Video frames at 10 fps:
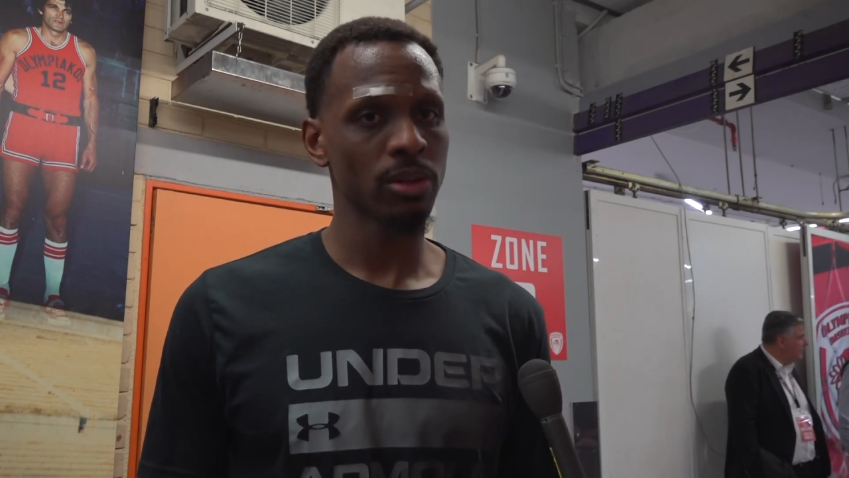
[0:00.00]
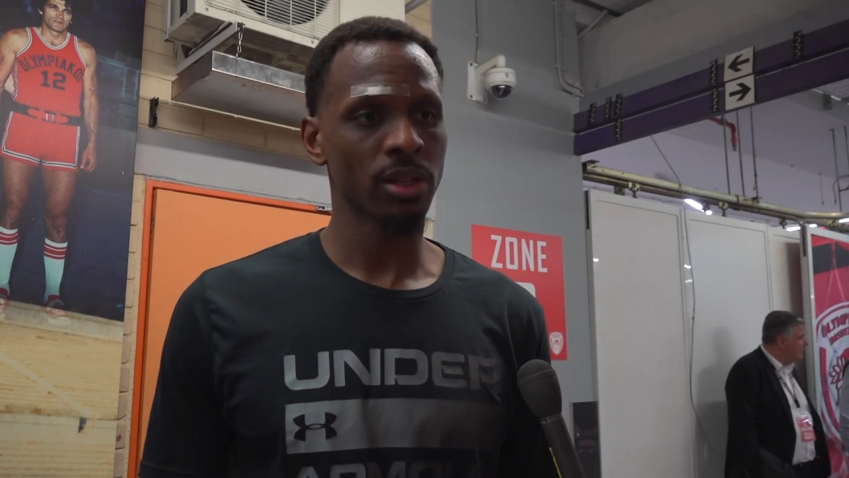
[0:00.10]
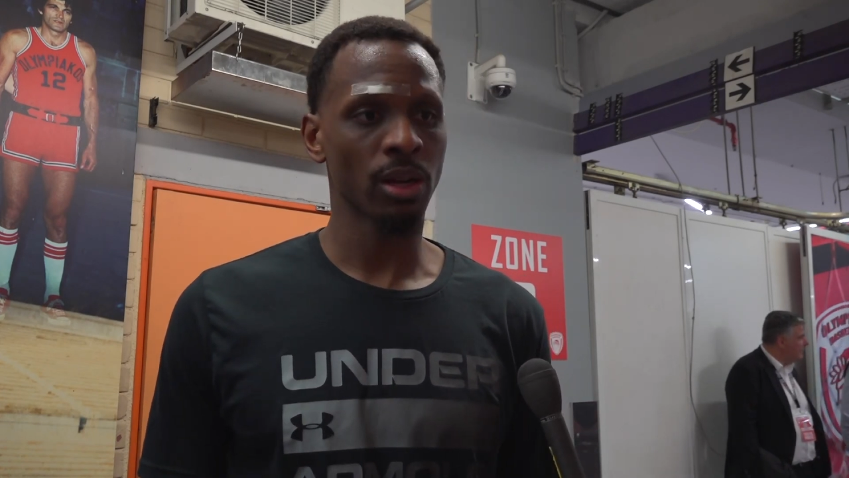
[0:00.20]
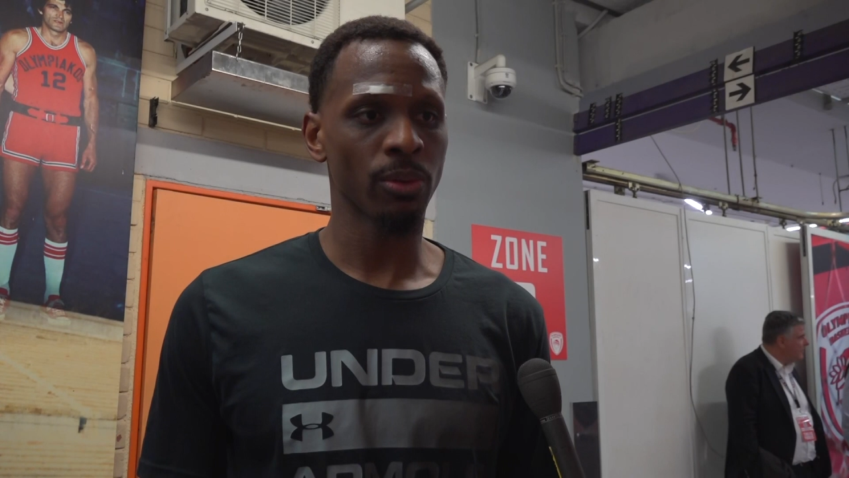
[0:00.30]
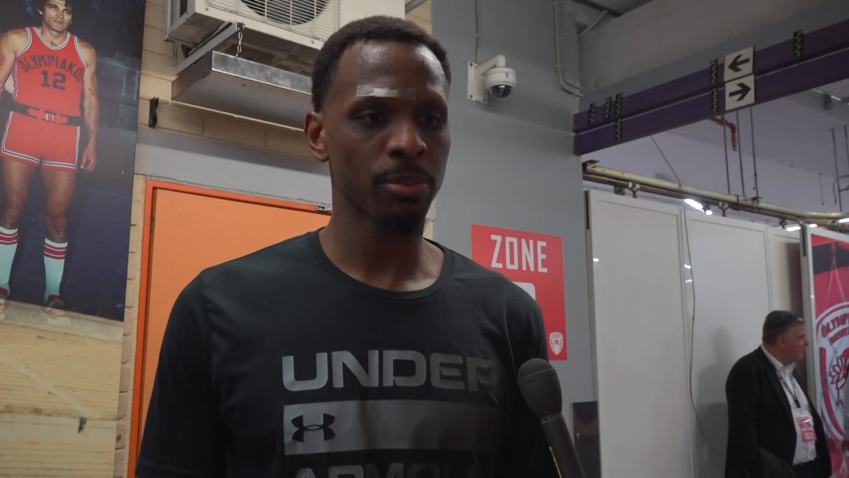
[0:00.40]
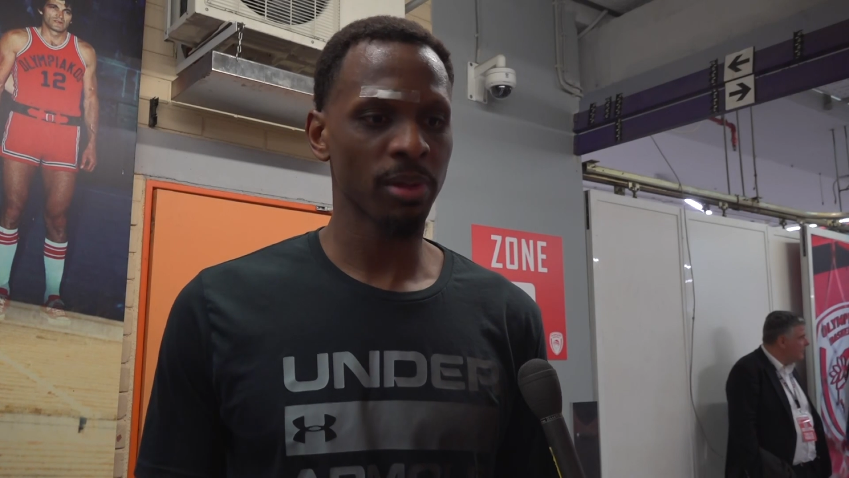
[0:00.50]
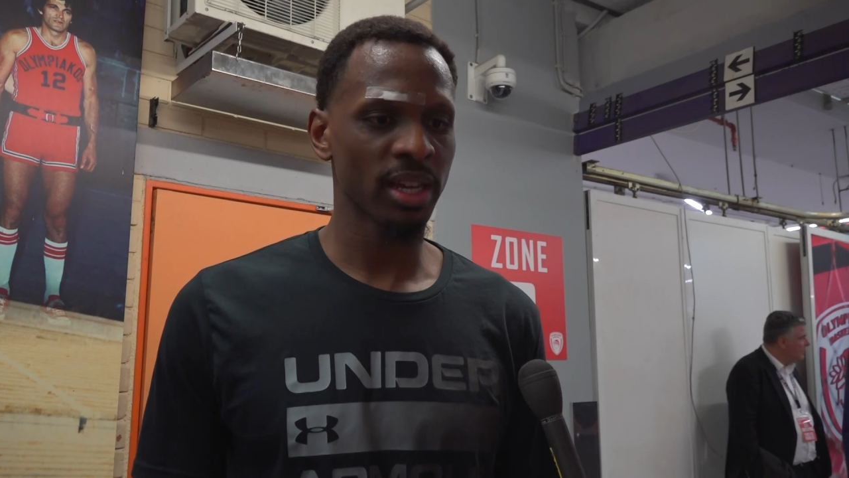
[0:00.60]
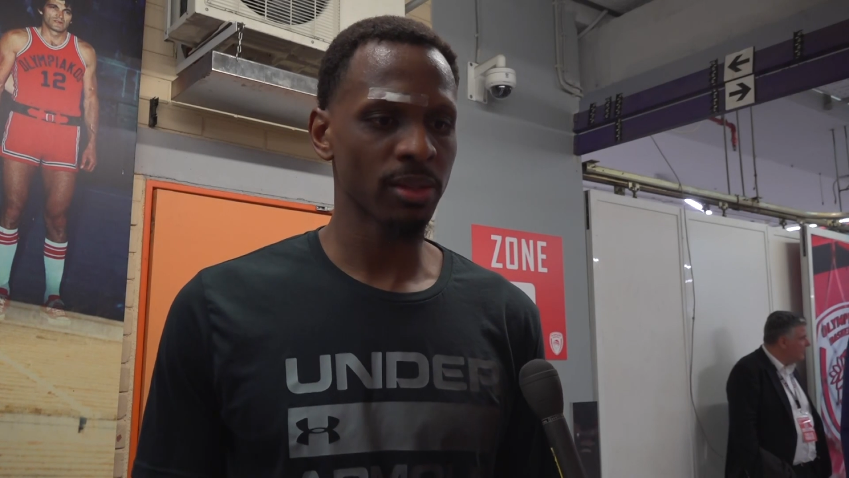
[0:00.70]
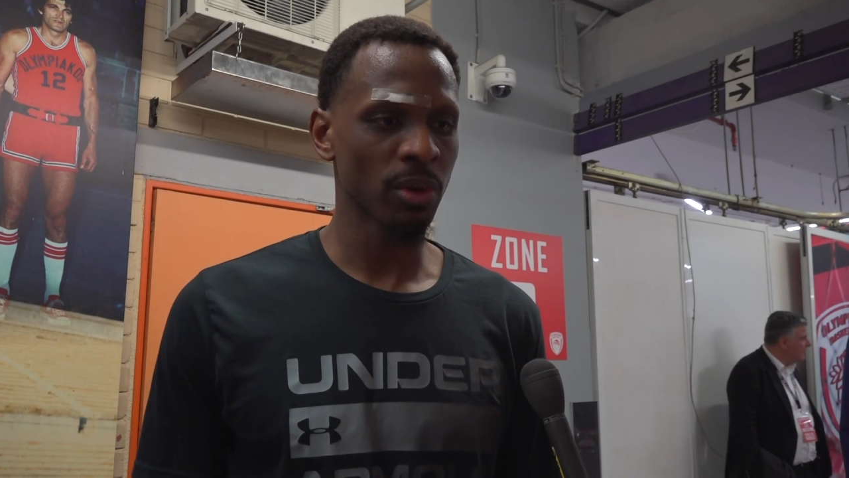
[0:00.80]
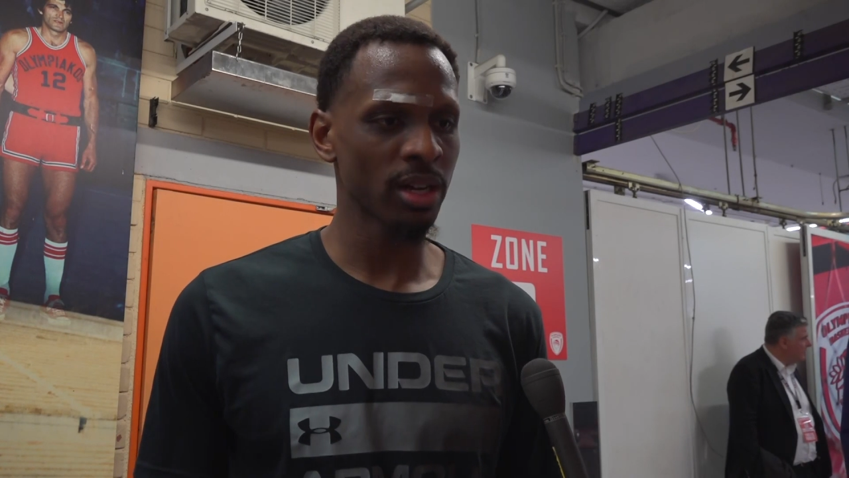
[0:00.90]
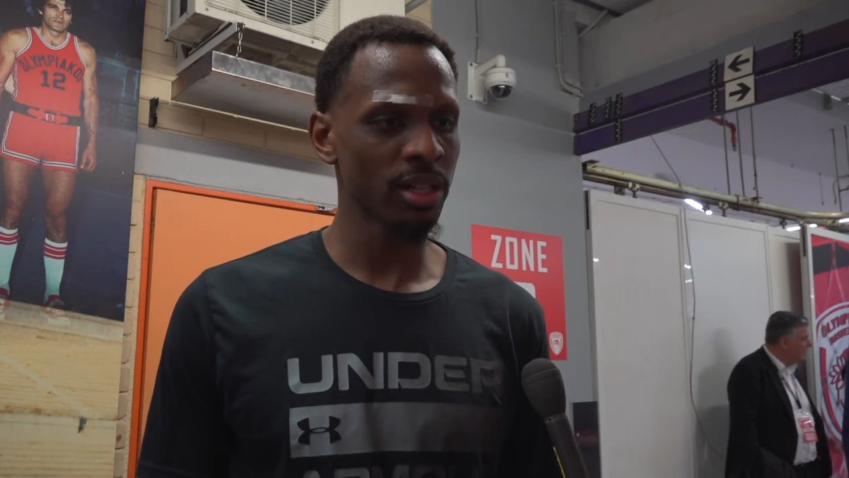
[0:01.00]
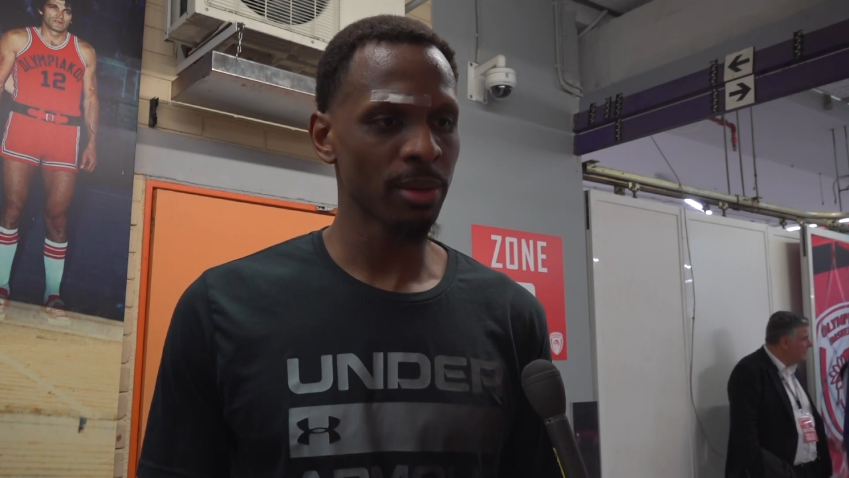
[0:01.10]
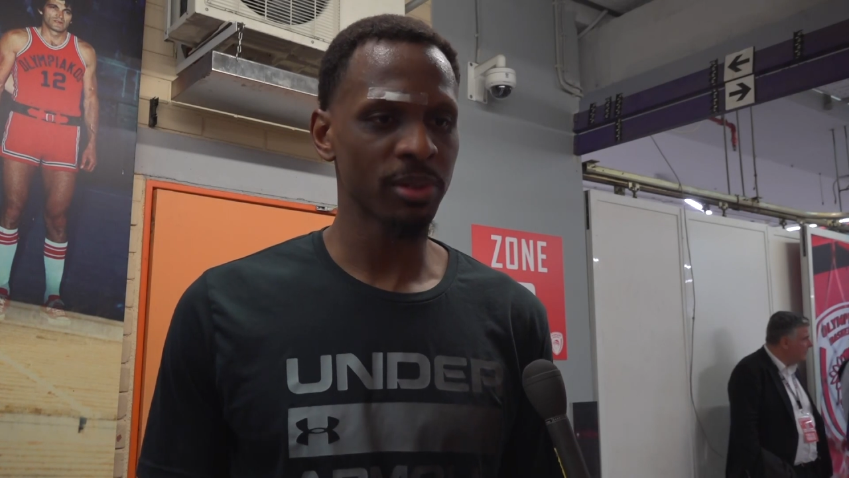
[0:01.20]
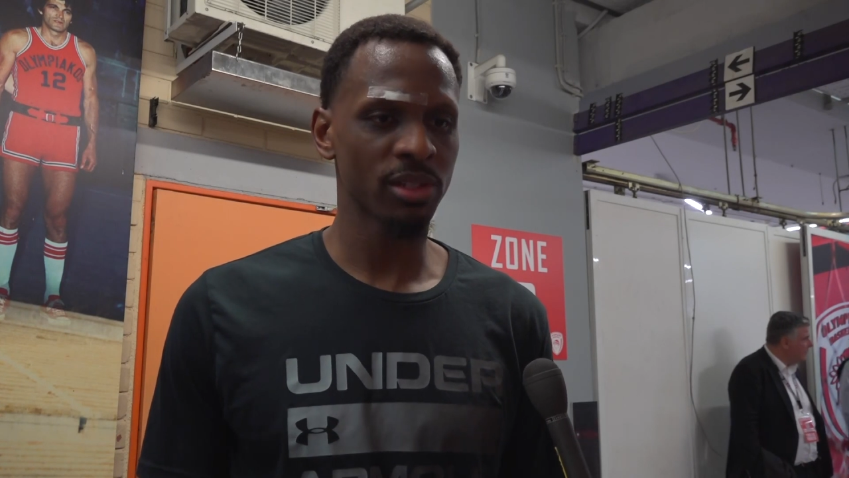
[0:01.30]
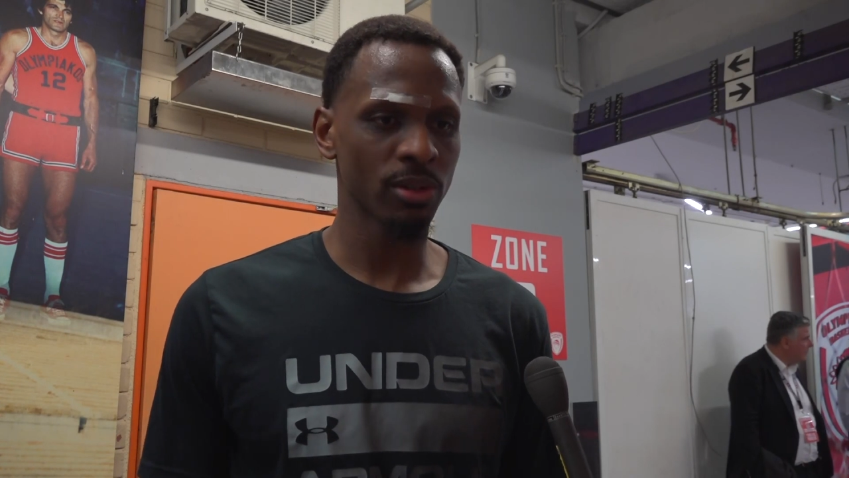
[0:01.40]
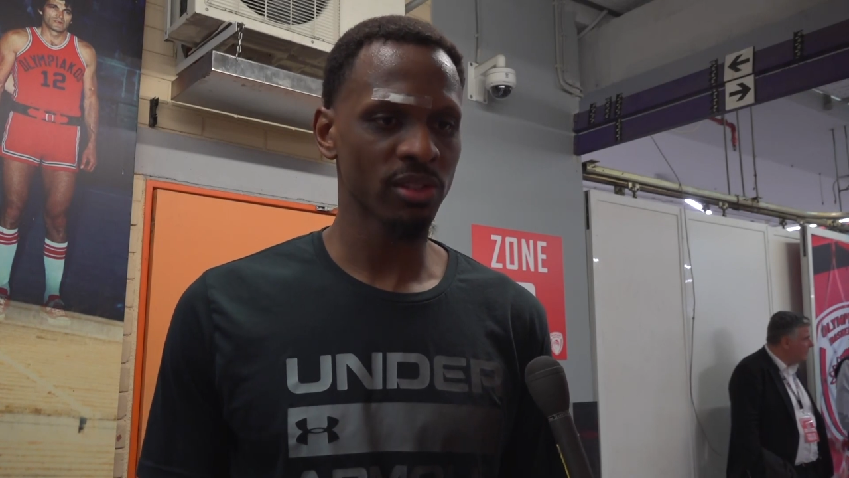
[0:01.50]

You know, we played well up until a